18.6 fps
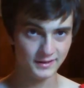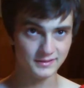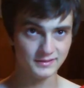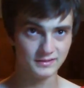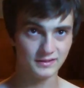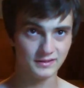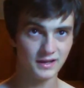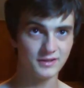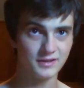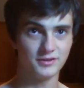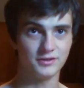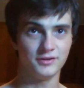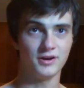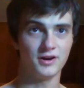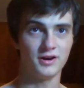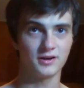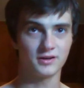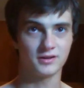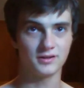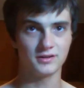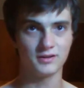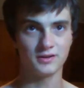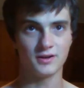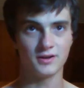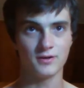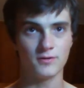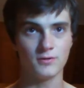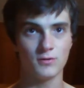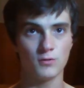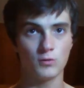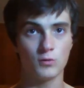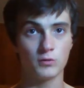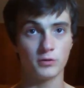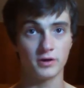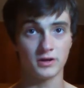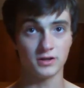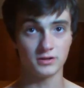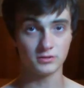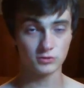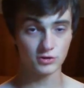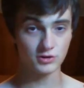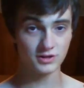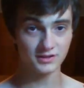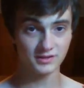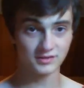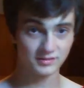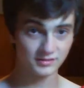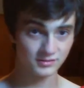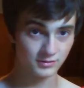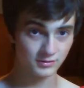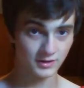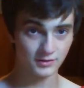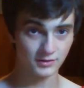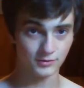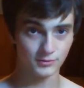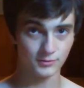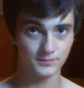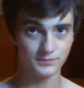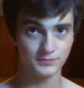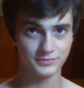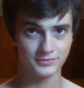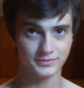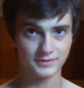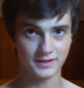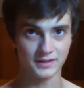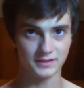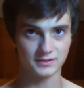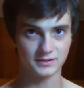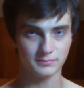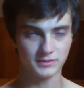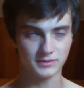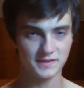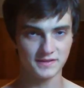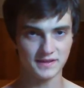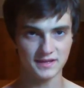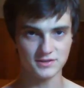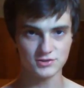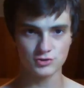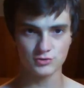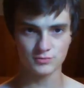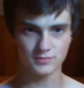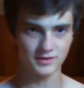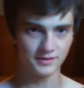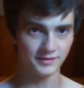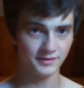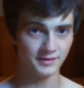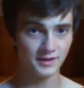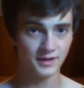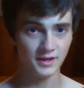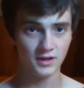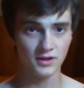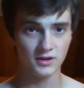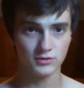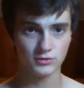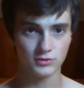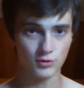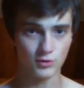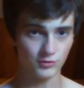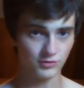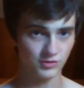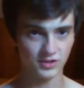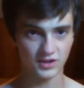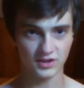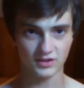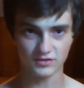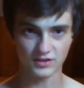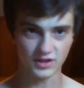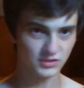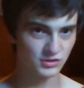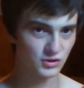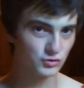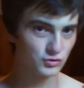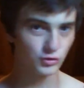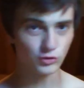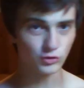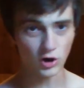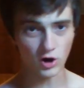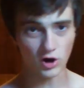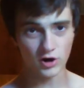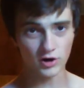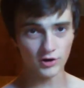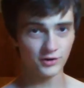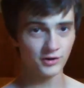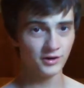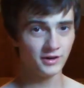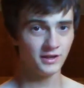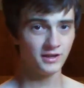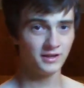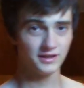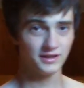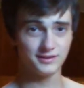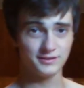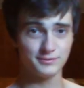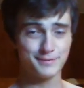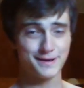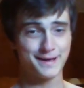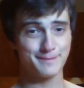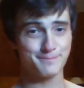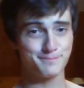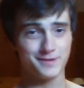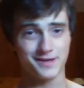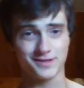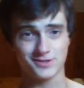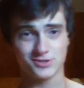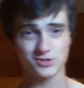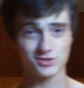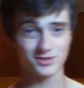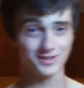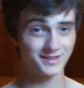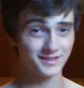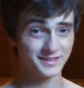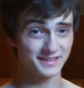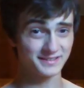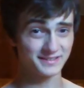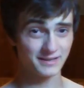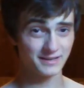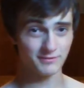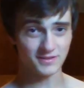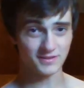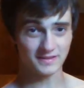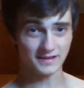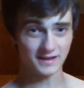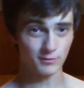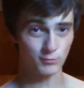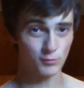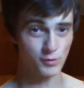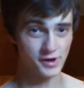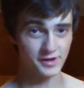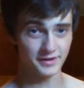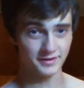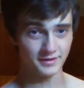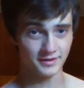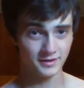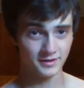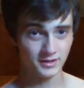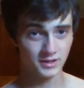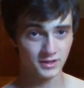It's the underdog, you know. Or learning the skill. Like, to play the instrument, don't think, like, this guitar is my bitch and it does everything I want.